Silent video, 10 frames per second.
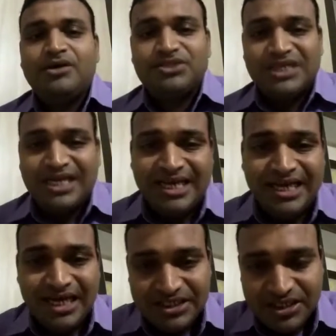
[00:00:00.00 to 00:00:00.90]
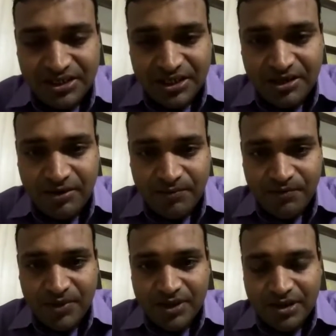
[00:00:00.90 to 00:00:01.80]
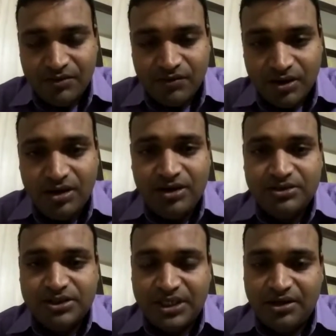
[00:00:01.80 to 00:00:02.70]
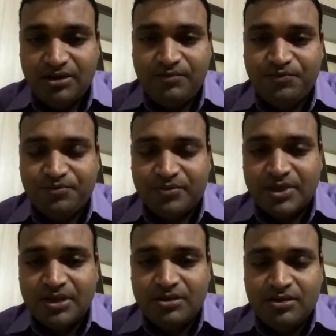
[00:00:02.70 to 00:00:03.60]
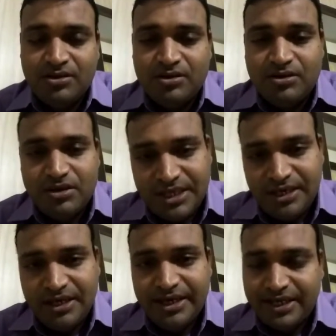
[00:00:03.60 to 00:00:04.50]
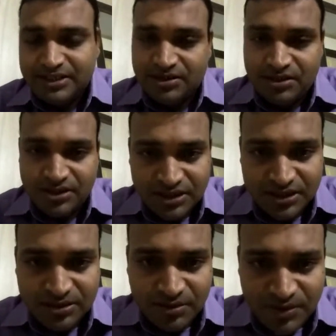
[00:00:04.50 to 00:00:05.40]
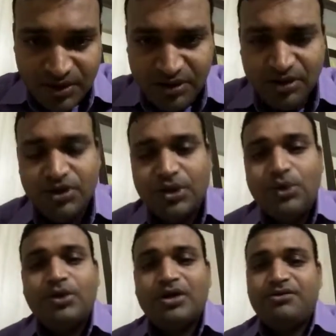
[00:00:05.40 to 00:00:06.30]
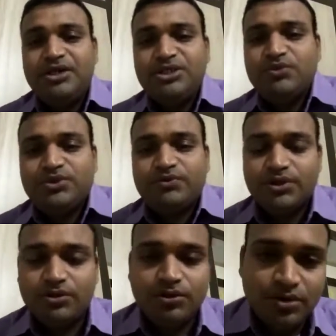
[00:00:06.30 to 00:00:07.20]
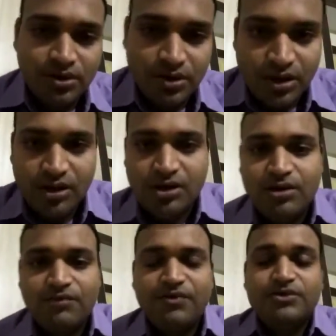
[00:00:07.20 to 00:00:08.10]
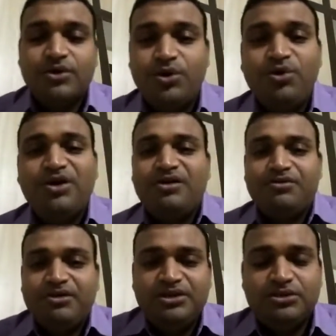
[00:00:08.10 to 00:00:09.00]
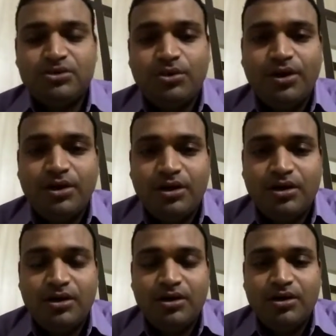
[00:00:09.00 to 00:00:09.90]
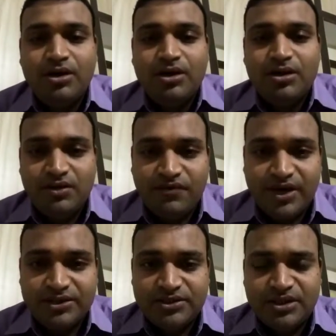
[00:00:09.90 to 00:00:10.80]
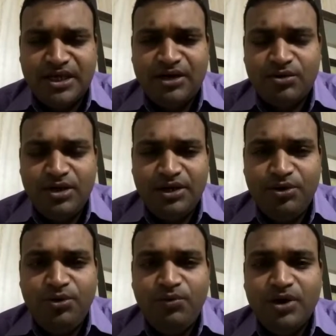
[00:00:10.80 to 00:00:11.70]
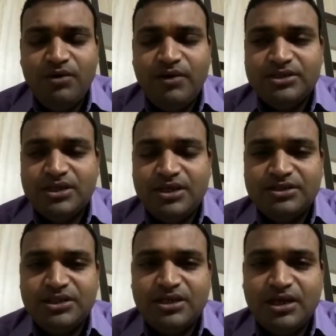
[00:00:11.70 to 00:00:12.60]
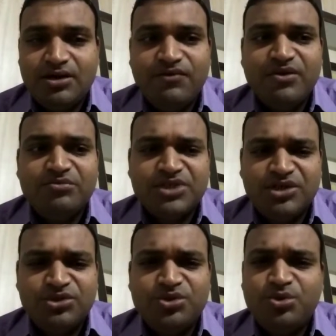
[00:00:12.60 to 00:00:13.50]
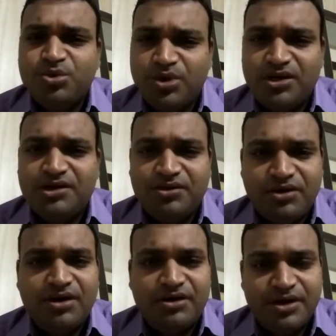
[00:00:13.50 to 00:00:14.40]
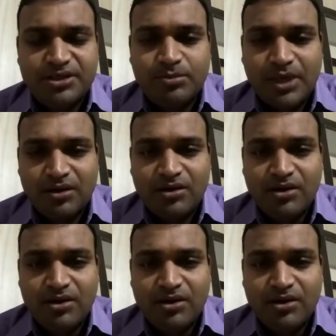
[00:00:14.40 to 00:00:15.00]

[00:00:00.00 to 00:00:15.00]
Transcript: Chile, Argentina, world, China, India, etc. These are some of the new countries which are new countries going the wines. They are only new world wines are just from century 200, 300 years back.